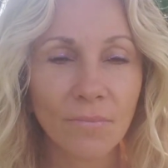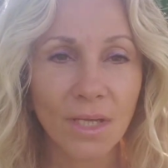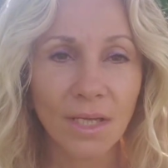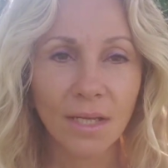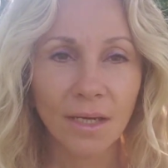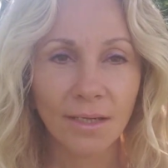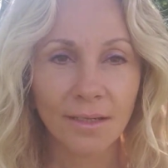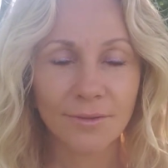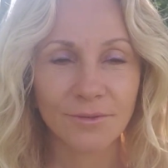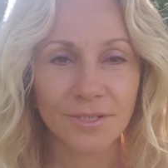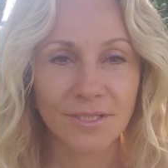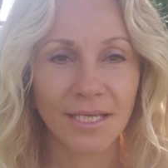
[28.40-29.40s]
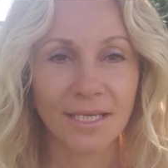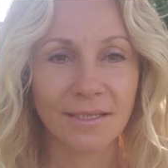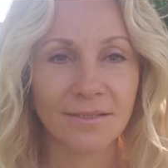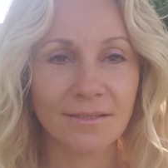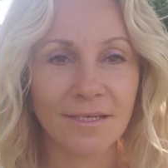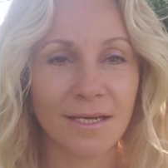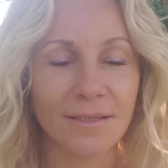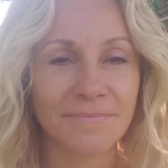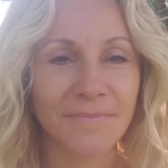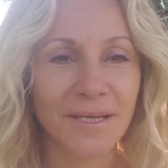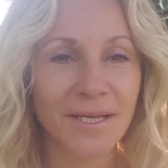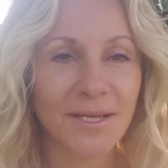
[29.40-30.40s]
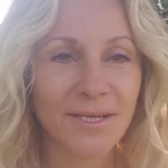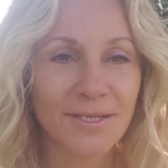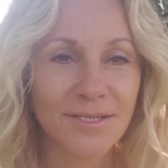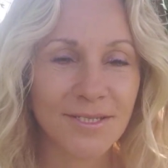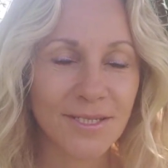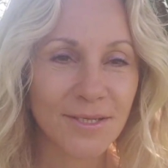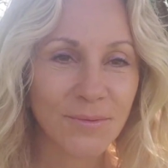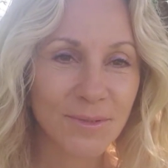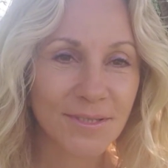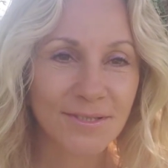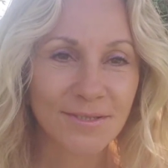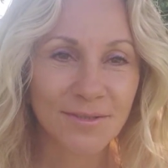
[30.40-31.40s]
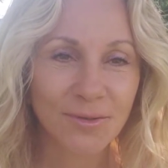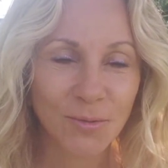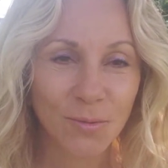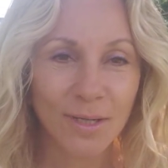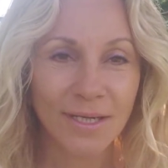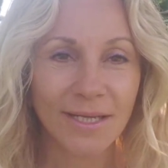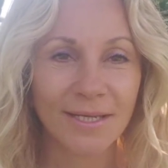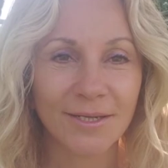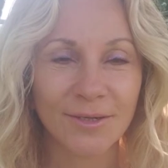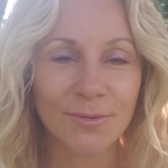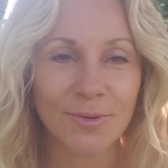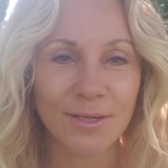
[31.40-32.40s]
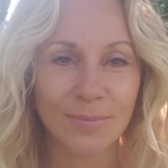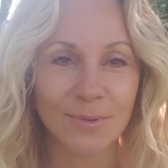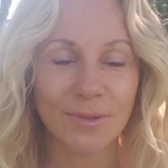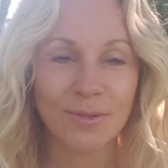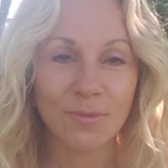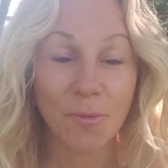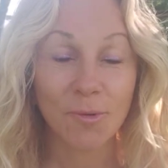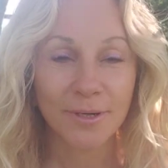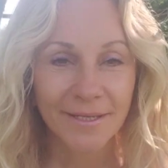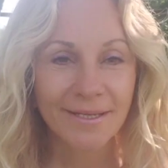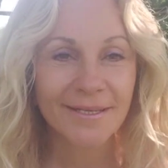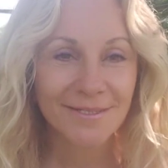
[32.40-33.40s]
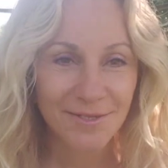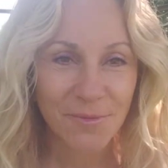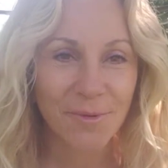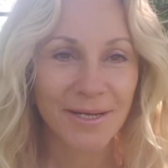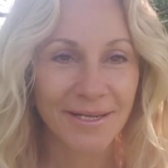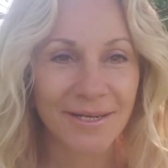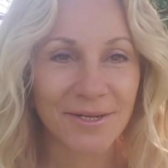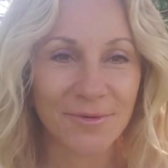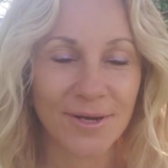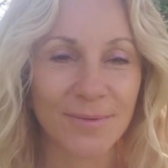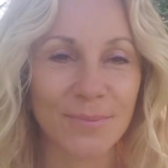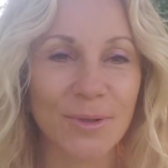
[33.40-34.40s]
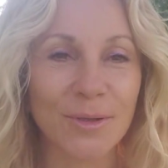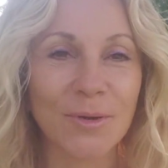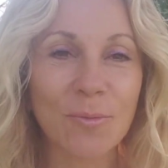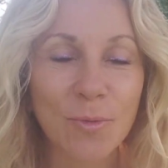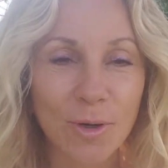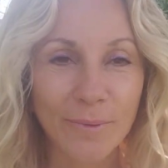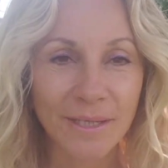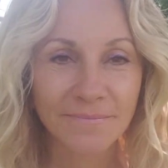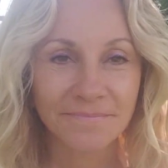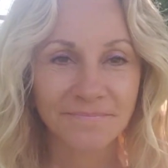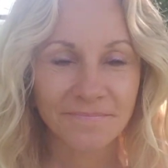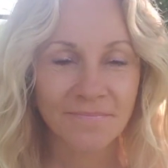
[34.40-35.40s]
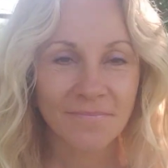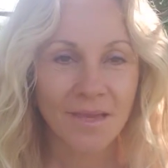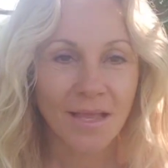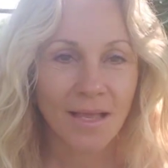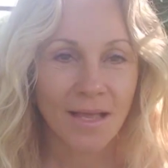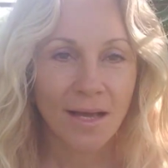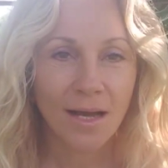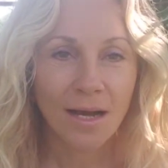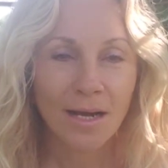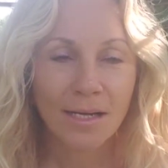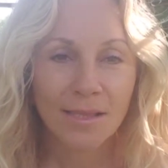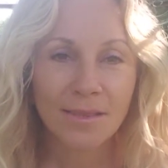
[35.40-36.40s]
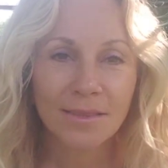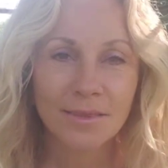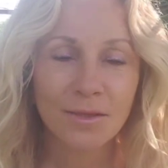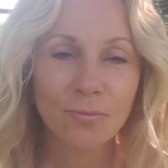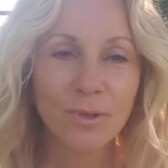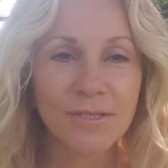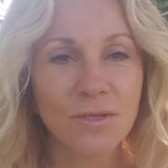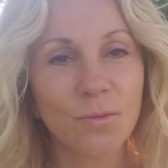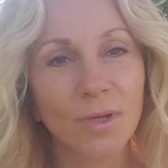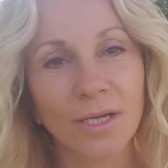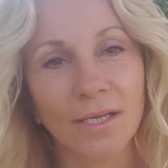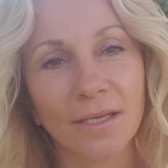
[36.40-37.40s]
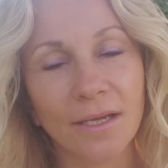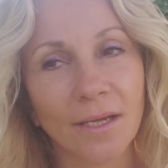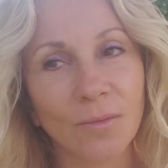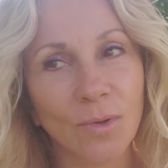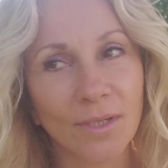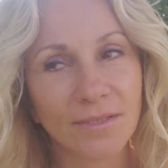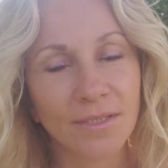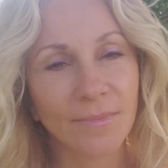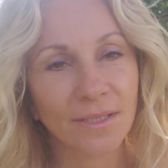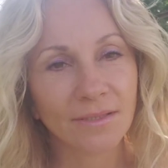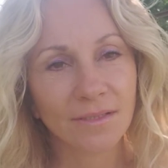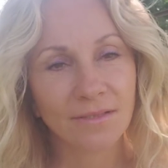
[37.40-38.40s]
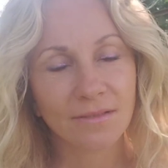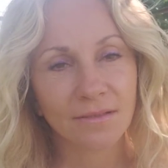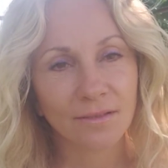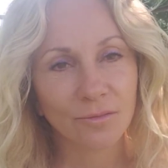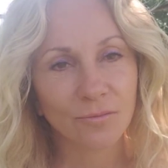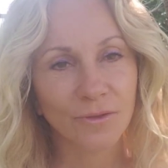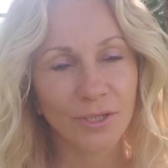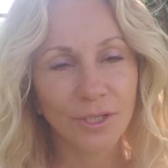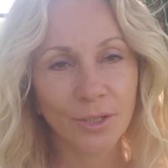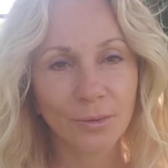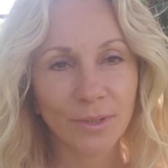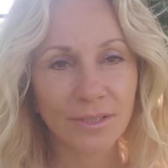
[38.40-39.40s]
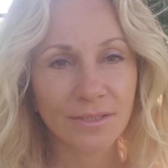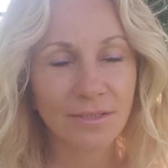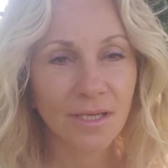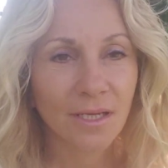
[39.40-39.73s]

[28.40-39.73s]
And I understand. Um, she was quite an incredible, or is quite an incredible woman. Uh, the reason why I wanted to make this little video is